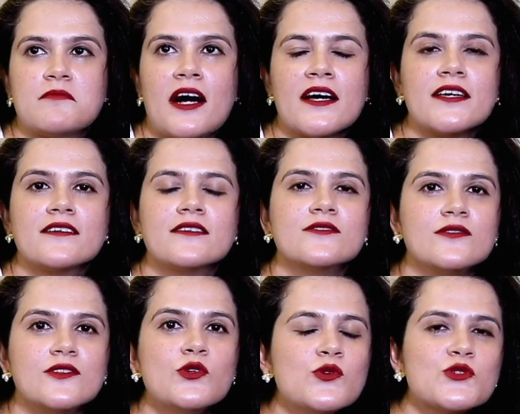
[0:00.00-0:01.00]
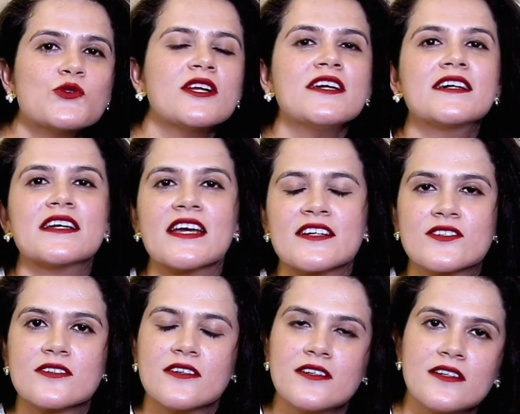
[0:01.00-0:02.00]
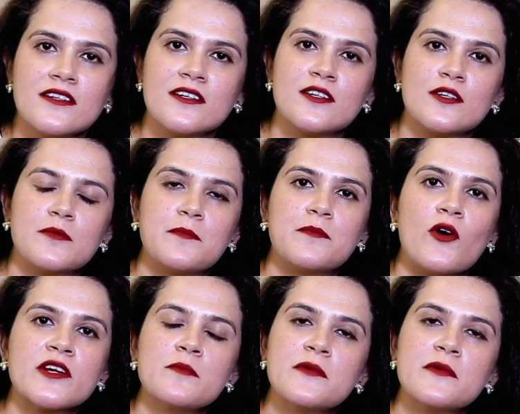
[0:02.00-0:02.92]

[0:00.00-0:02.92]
I usually connect on